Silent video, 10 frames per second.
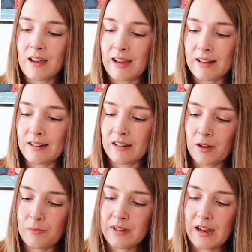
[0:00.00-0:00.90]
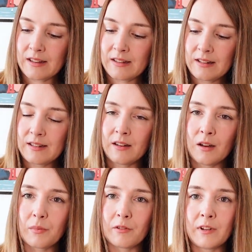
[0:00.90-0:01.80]
and um, yeah it's knitting
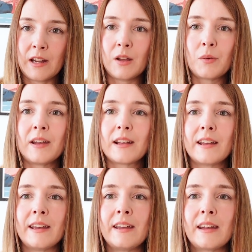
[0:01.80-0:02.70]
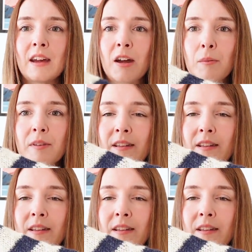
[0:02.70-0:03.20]
up really quickly um,